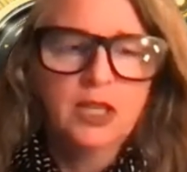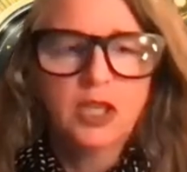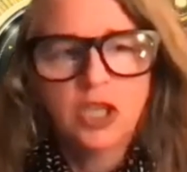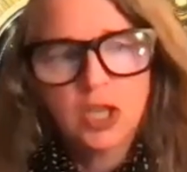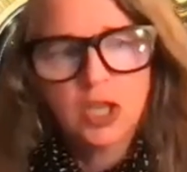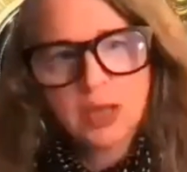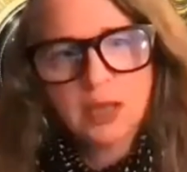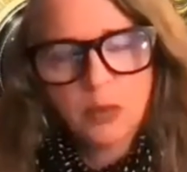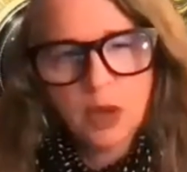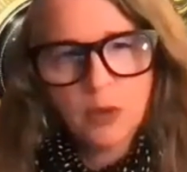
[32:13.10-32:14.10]
that she can
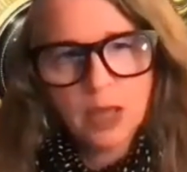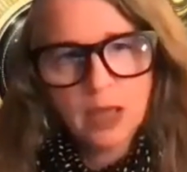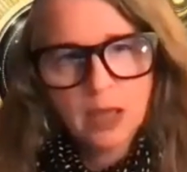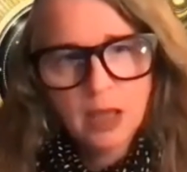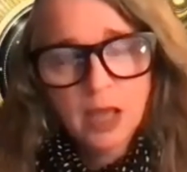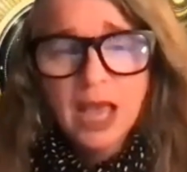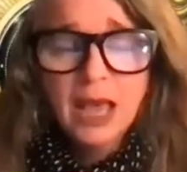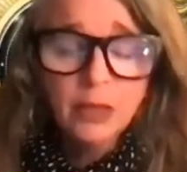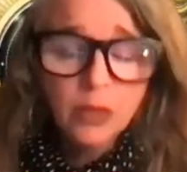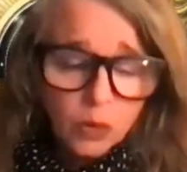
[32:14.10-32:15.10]
keep going?
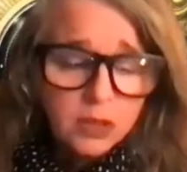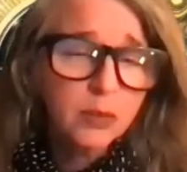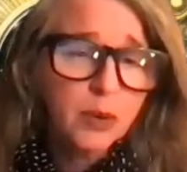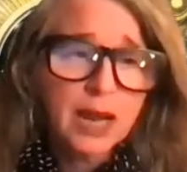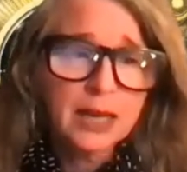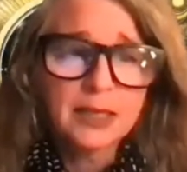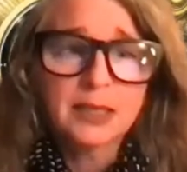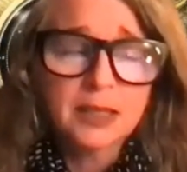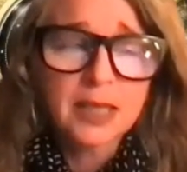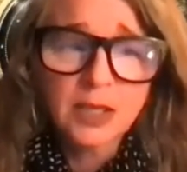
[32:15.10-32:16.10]
And those are the
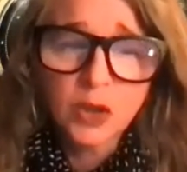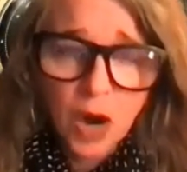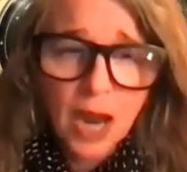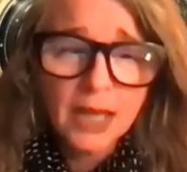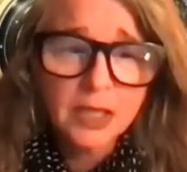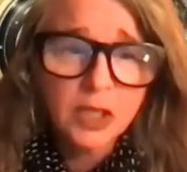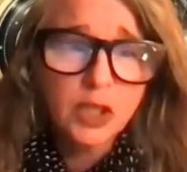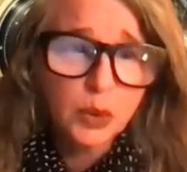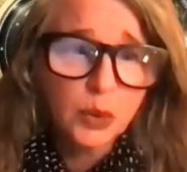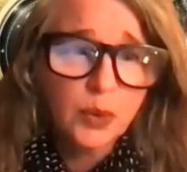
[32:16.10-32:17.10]
practices I try to
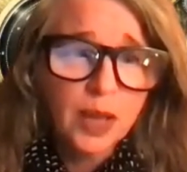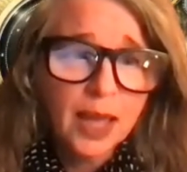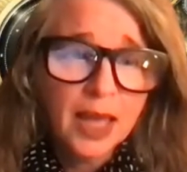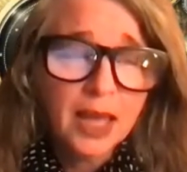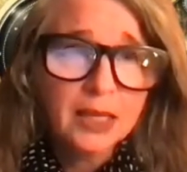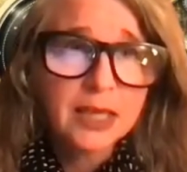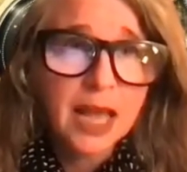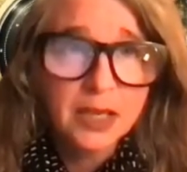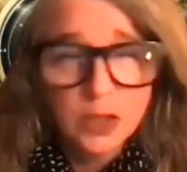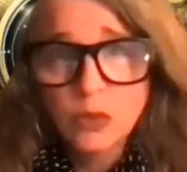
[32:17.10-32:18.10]
do.
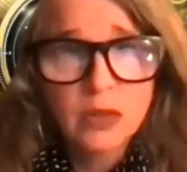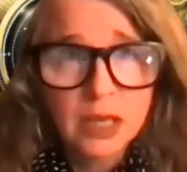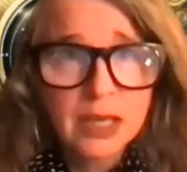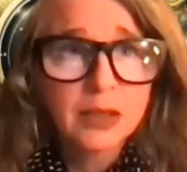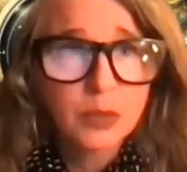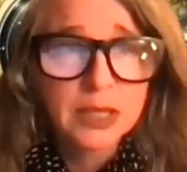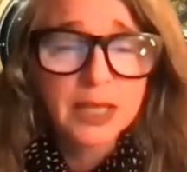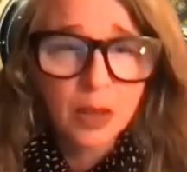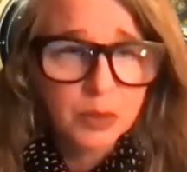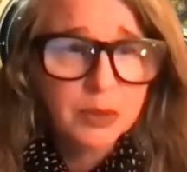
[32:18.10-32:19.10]
And I do think it's
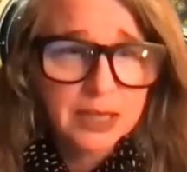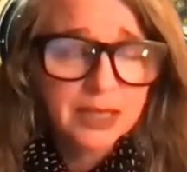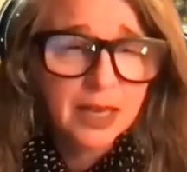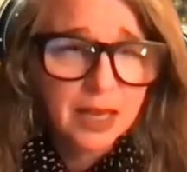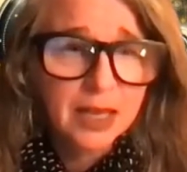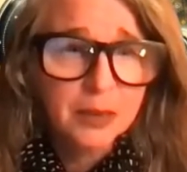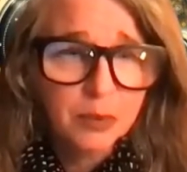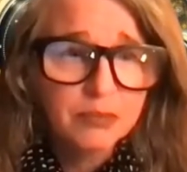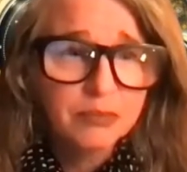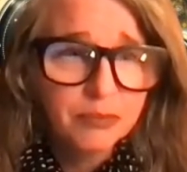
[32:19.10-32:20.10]
what's helped me stay
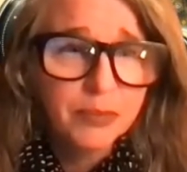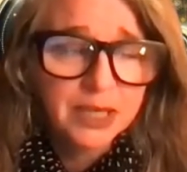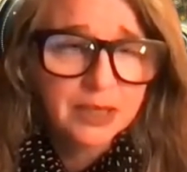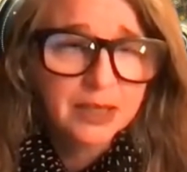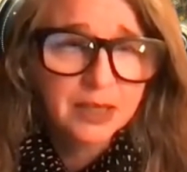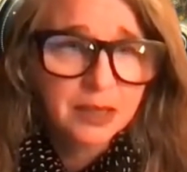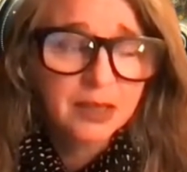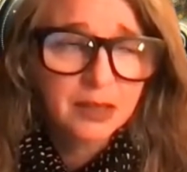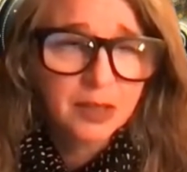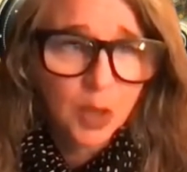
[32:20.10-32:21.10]
in
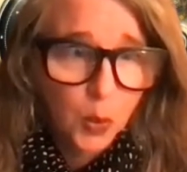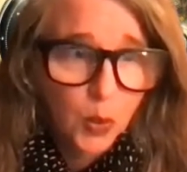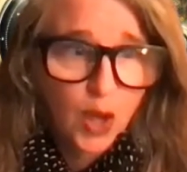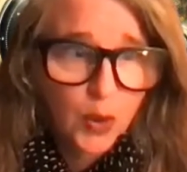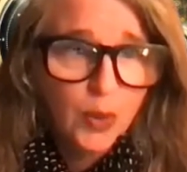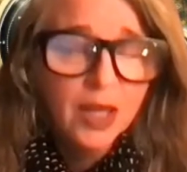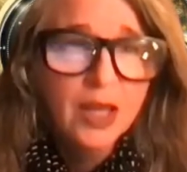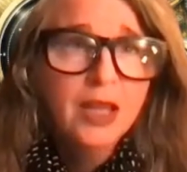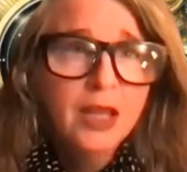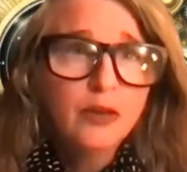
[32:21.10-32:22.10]
business solo
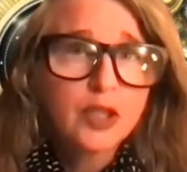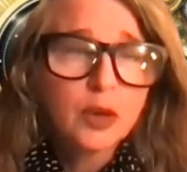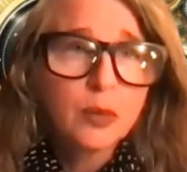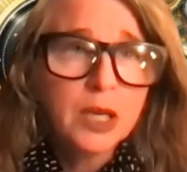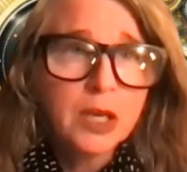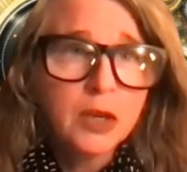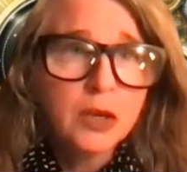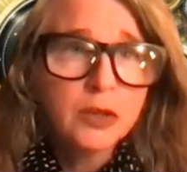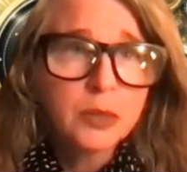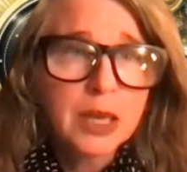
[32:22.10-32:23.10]
for so many
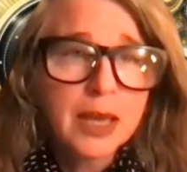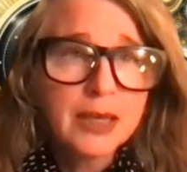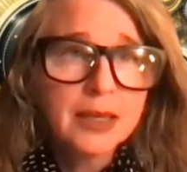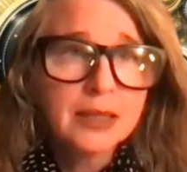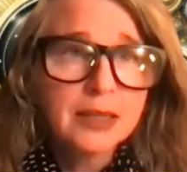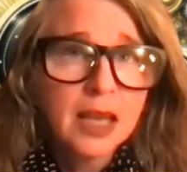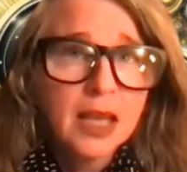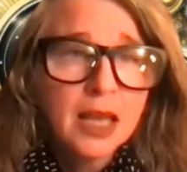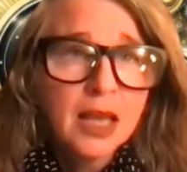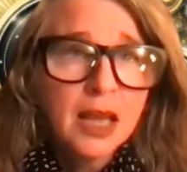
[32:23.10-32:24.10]
years, because
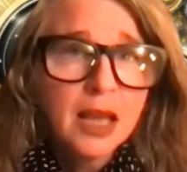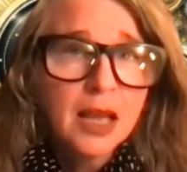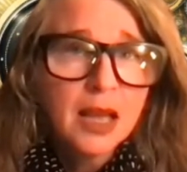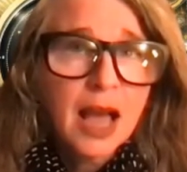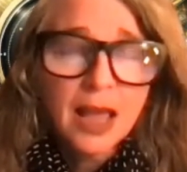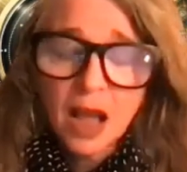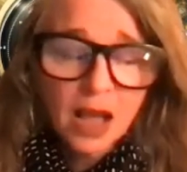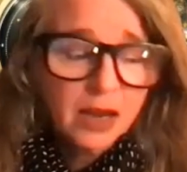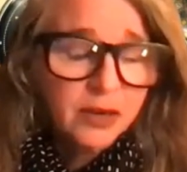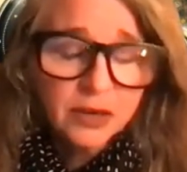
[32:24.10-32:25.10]
I
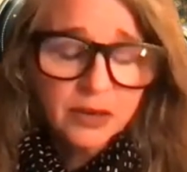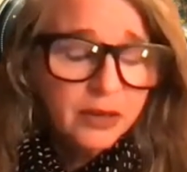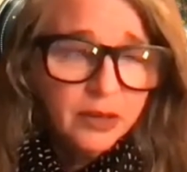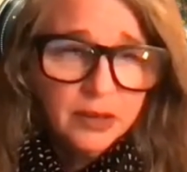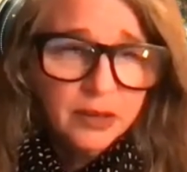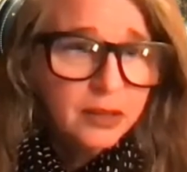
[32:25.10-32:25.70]
honor